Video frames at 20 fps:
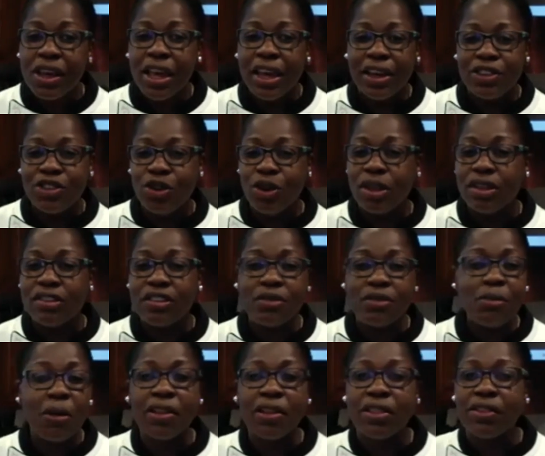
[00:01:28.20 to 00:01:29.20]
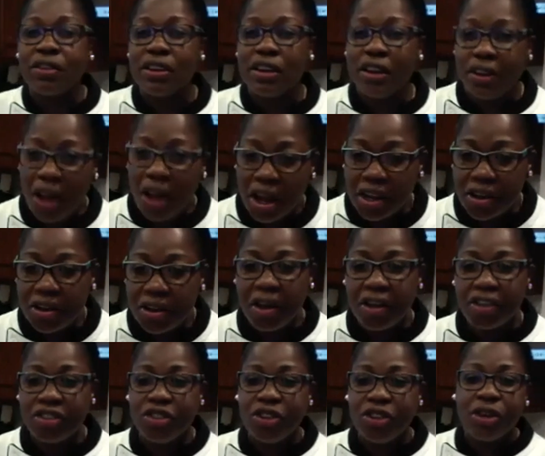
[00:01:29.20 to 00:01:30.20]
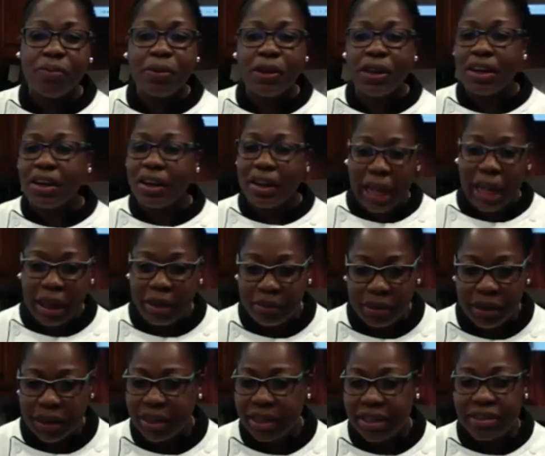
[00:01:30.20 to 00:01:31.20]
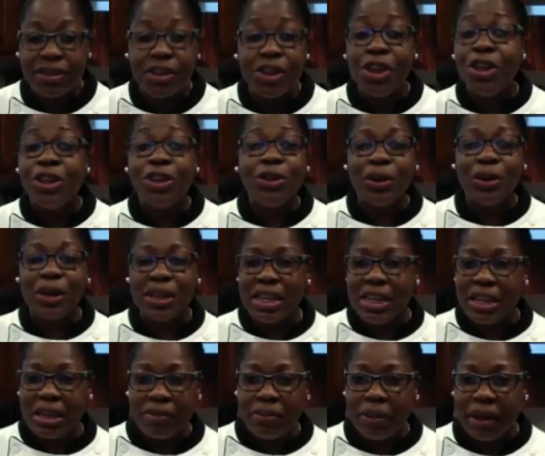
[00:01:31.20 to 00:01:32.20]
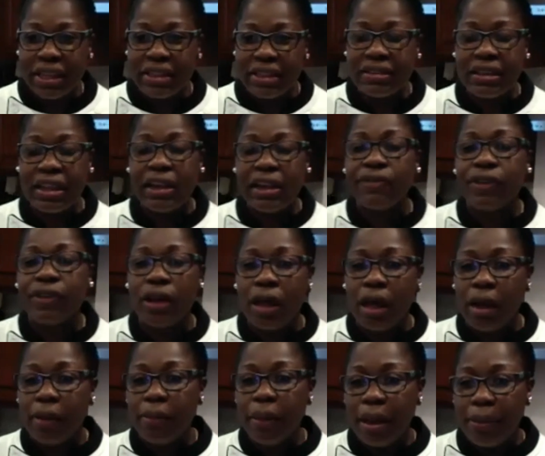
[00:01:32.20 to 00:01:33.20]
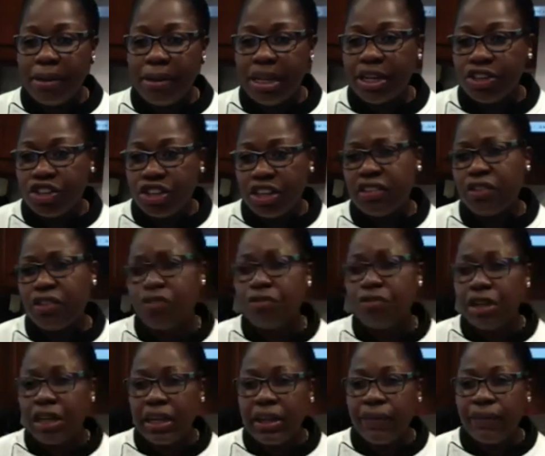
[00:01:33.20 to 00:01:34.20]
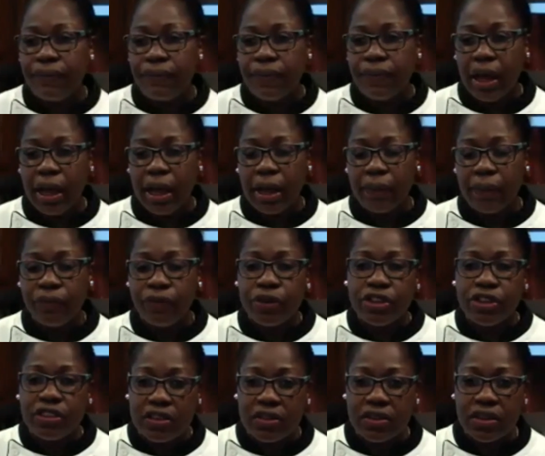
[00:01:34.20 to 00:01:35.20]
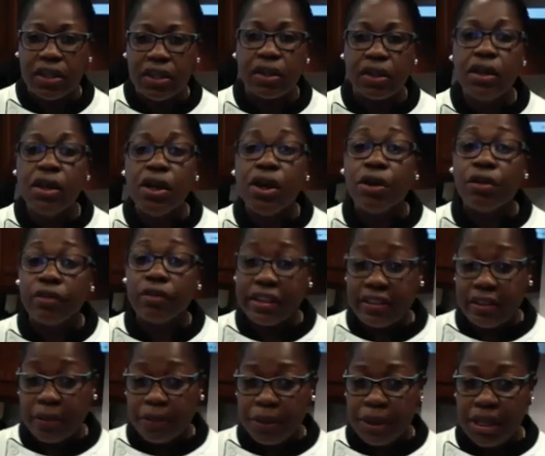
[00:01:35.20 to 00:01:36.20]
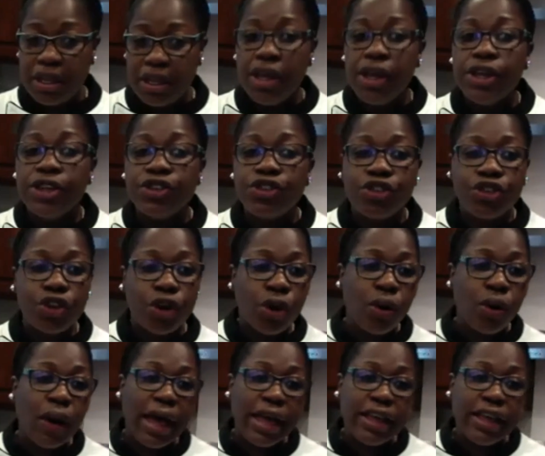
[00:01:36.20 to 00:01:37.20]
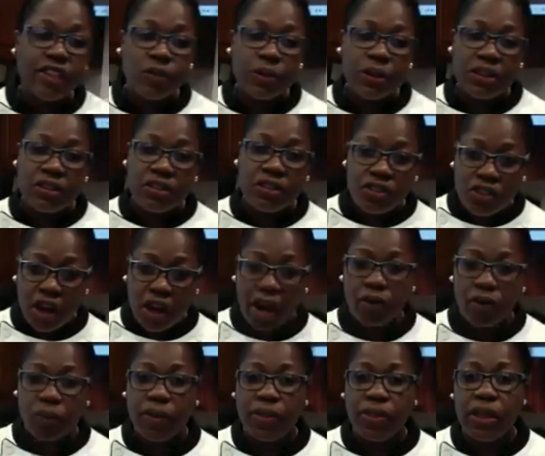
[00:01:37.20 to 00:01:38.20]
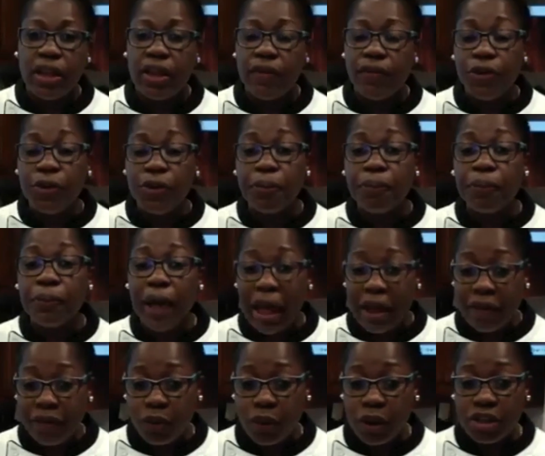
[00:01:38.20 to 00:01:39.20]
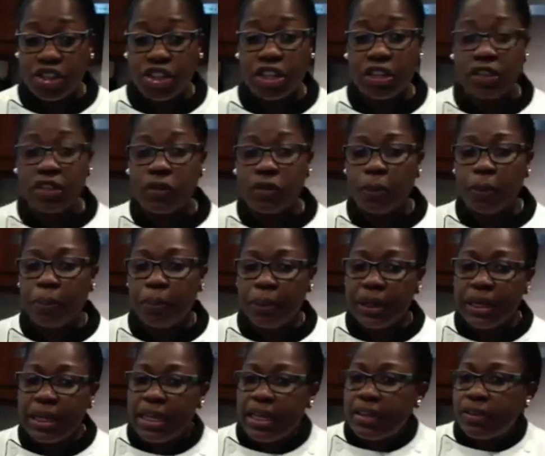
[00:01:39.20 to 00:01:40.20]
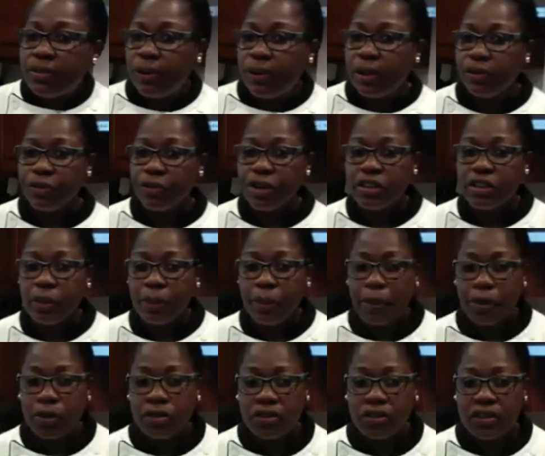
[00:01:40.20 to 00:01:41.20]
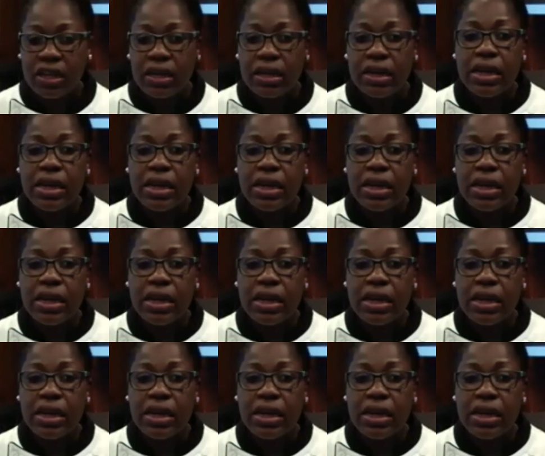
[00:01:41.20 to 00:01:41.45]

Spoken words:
because you can smother it on hot dogs. You can put it on hamburgers. You can eat it by itself. I mean, it's just a really versatile recipe. So as we start with it, if you have questions, please feel free to post it